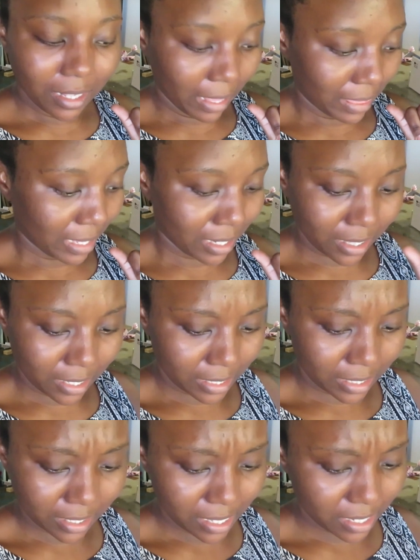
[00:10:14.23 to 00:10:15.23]
I think the
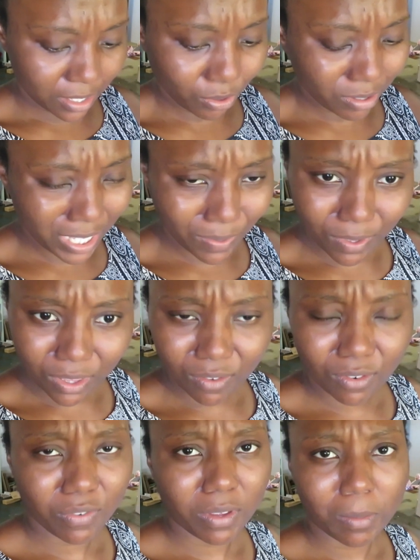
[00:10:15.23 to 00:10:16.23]
6th or 7th
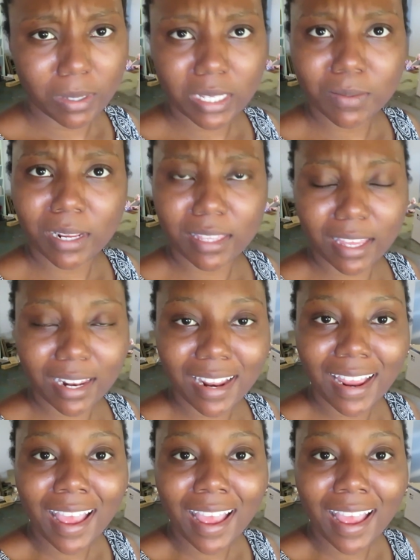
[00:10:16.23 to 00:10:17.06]
of November, something like that.